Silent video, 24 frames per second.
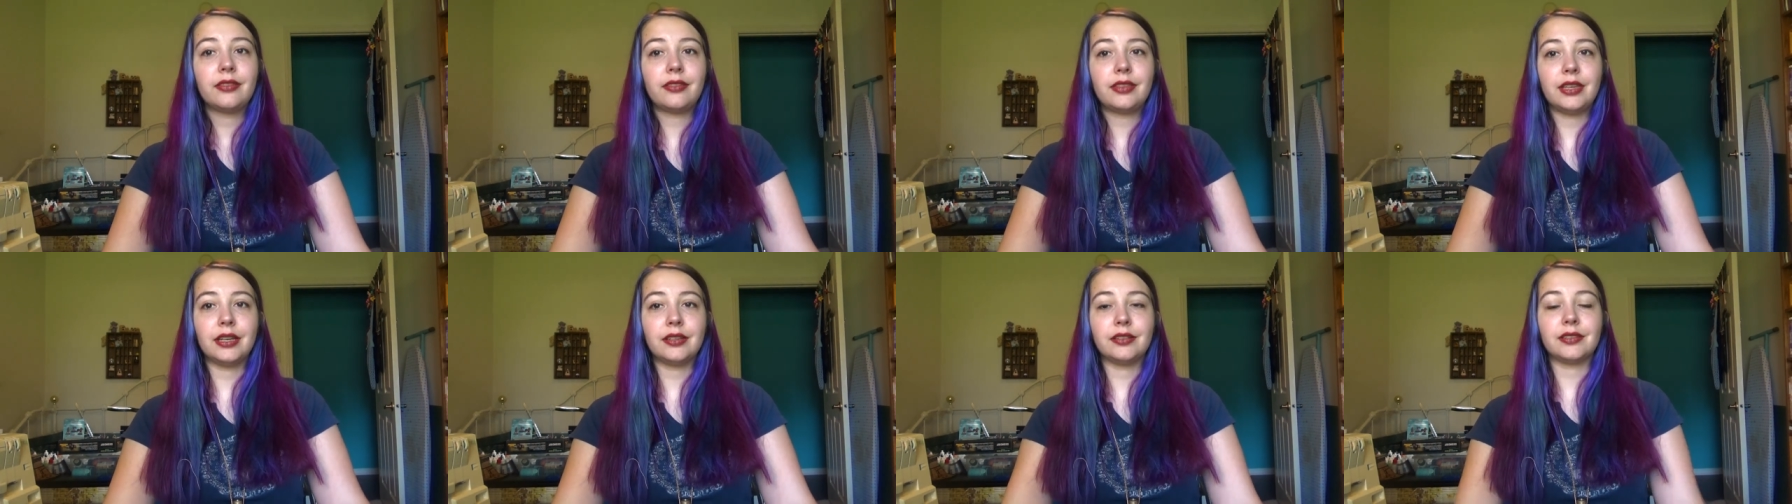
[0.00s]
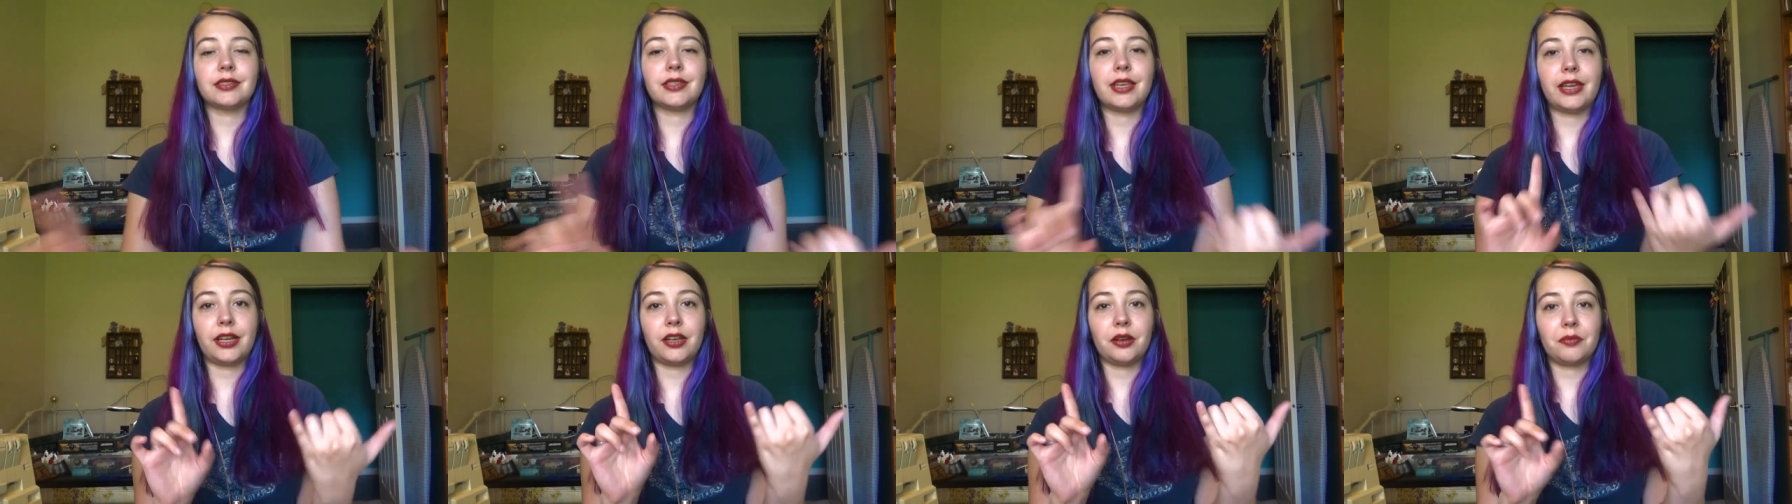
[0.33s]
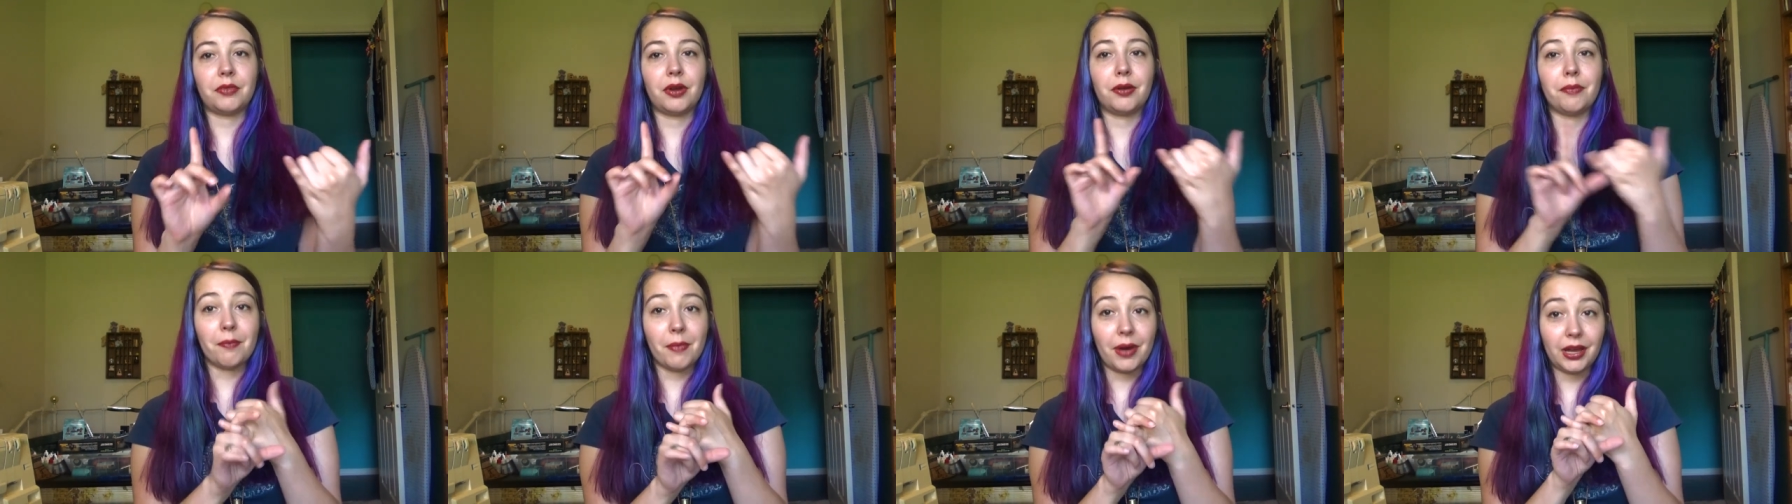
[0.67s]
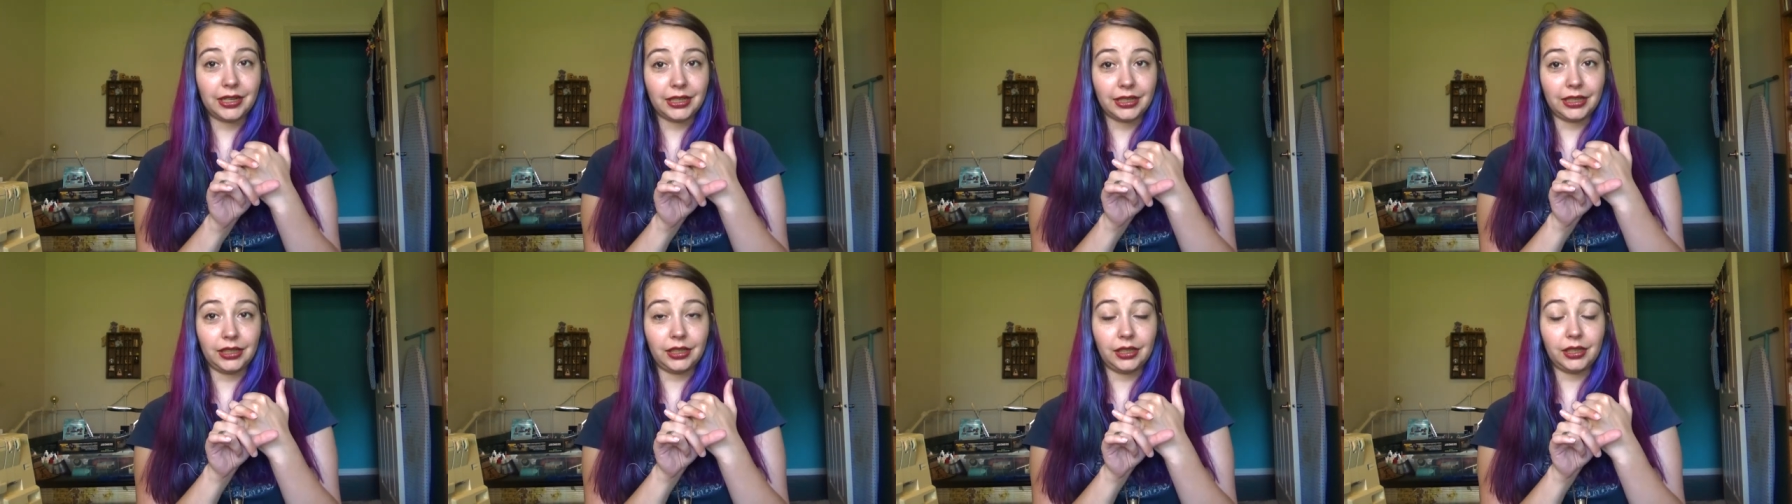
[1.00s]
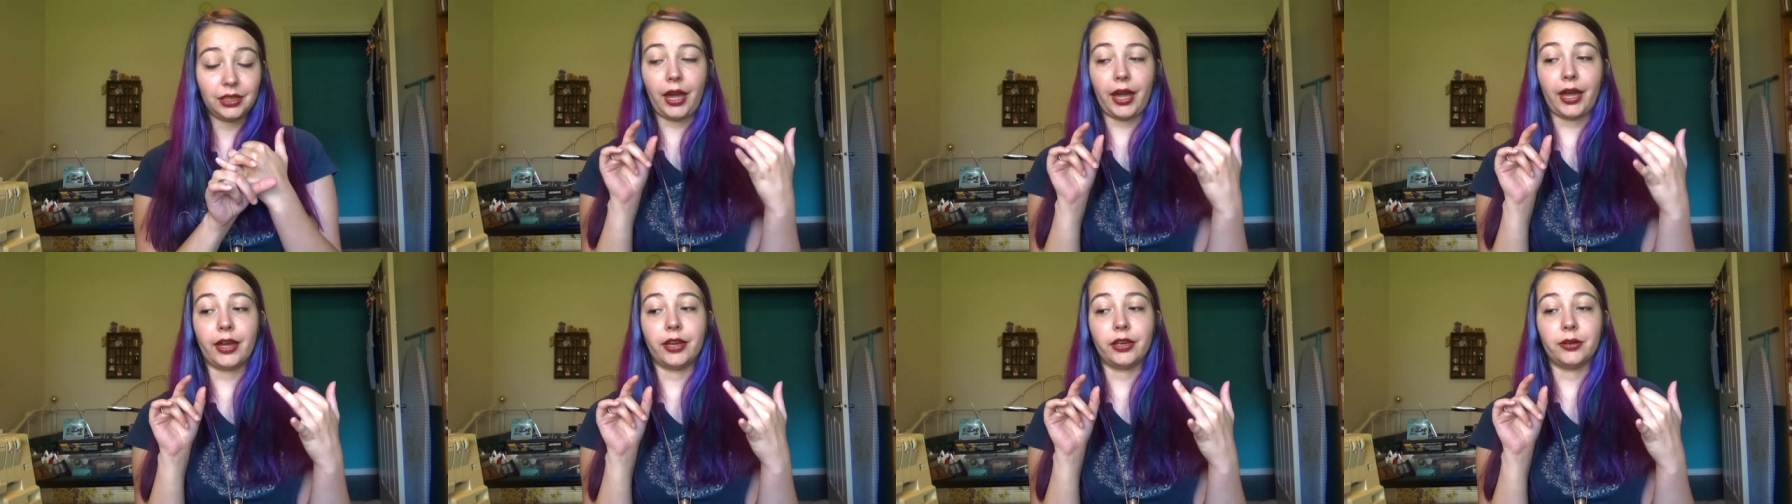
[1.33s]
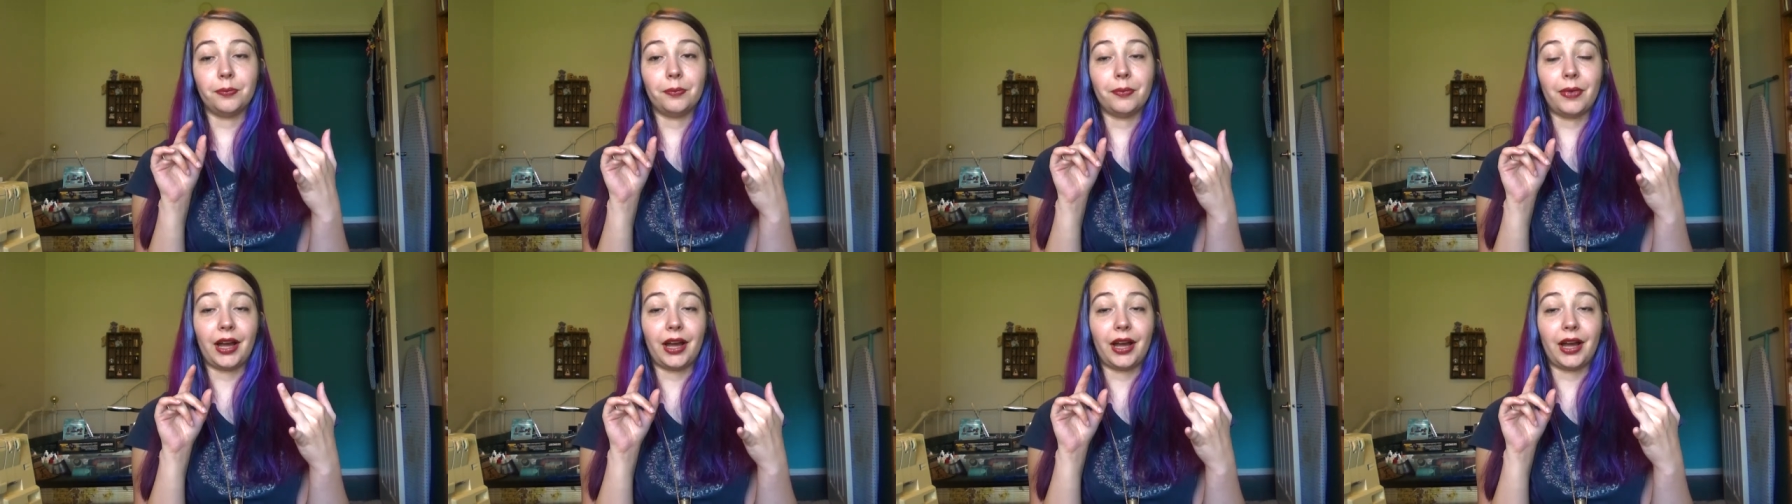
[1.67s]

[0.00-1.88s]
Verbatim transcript: things like my money and